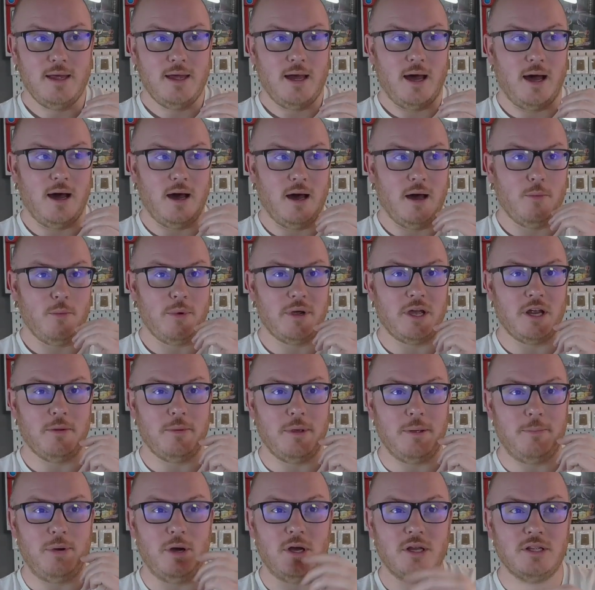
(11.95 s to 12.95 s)
We're going to be
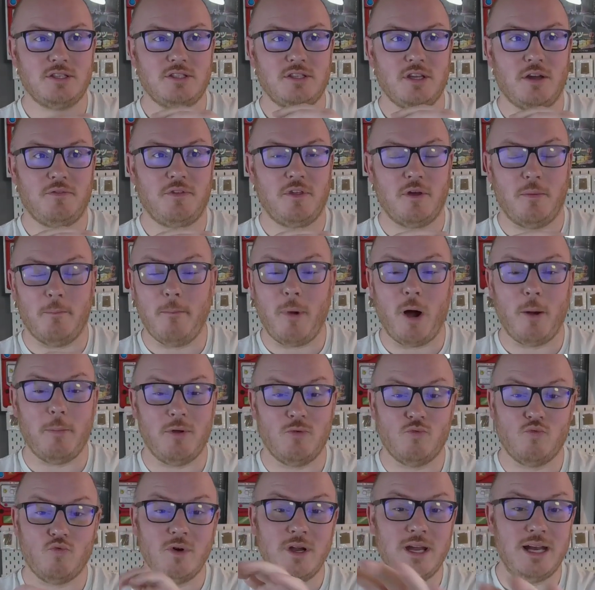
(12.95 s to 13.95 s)
putting stuff that might be
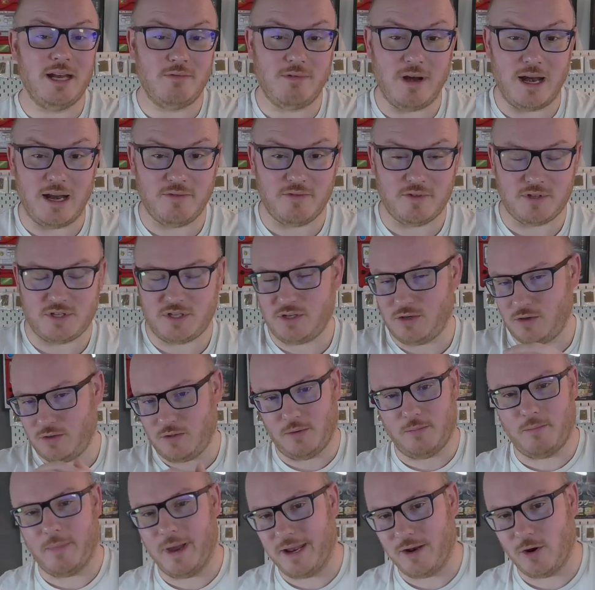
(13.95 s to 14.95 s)
really relevant to you
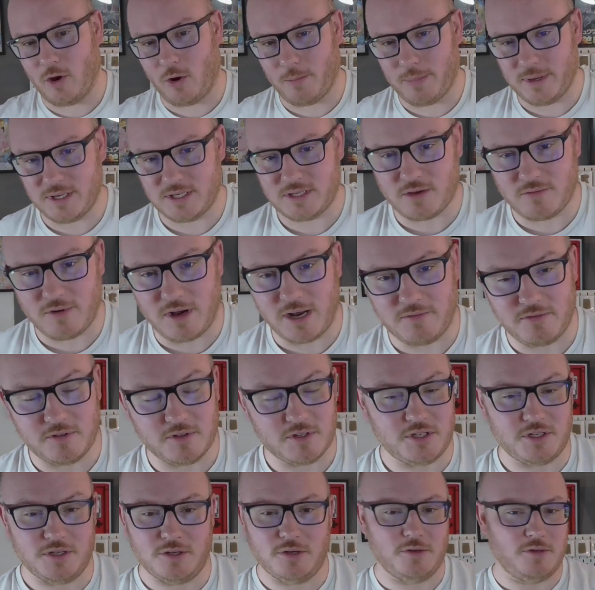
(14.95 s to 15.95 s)
that may not be so relevant
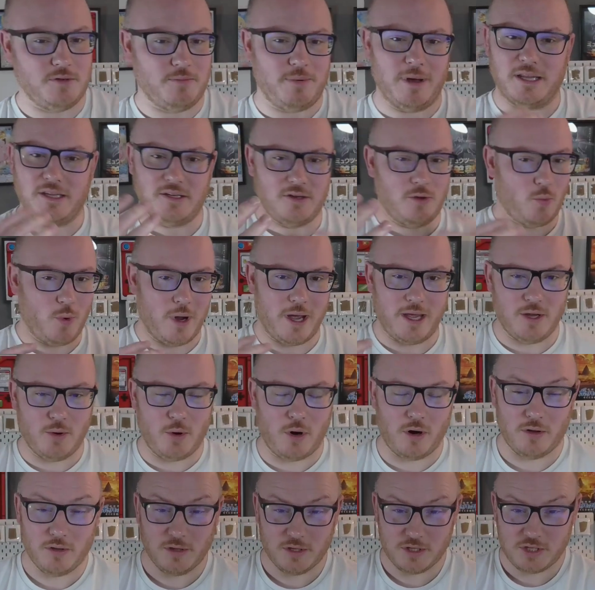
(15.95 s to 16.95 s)
to you depending on where you
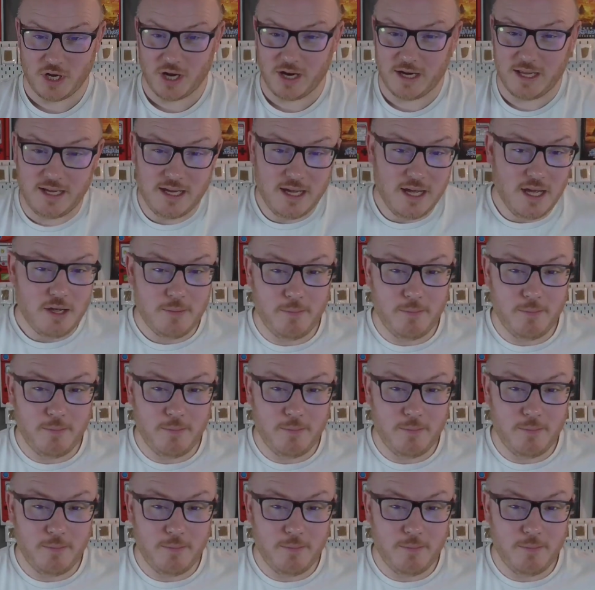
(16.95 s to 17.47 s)
are in the journey.